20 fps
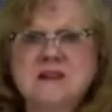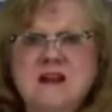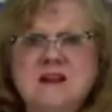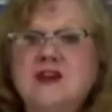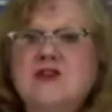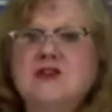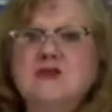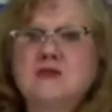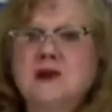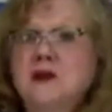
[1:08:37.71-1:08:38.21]

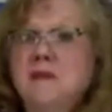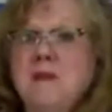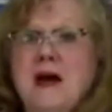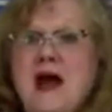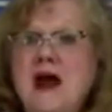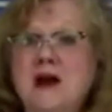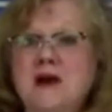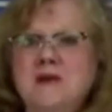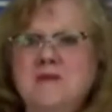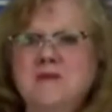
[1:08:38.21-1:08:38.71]
it doesn't really
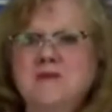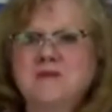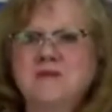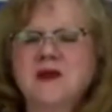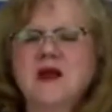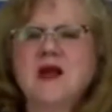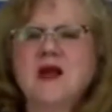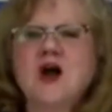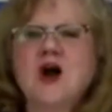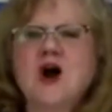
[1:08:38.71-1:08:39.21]
matter.
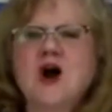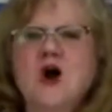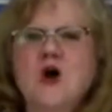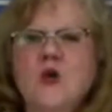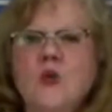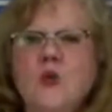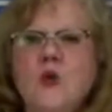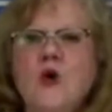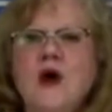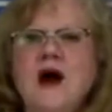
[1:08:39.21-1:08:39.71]

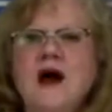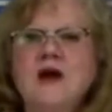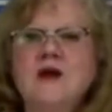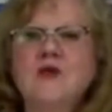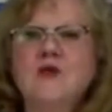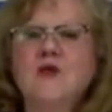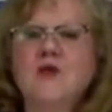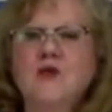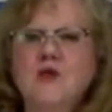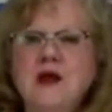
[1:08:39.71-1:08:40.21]
What
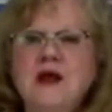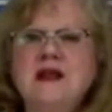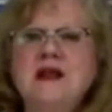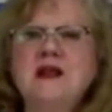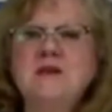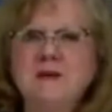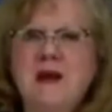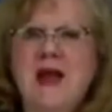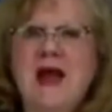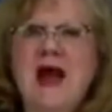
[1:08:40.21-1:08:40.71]
really
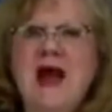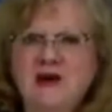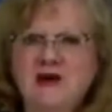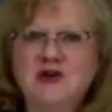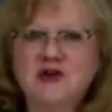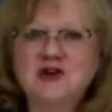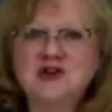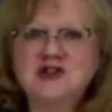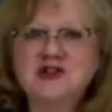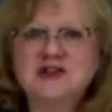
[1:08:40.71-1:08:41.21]

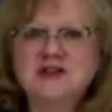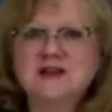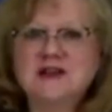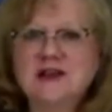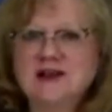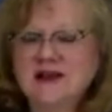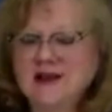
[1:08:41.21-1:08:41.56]
matters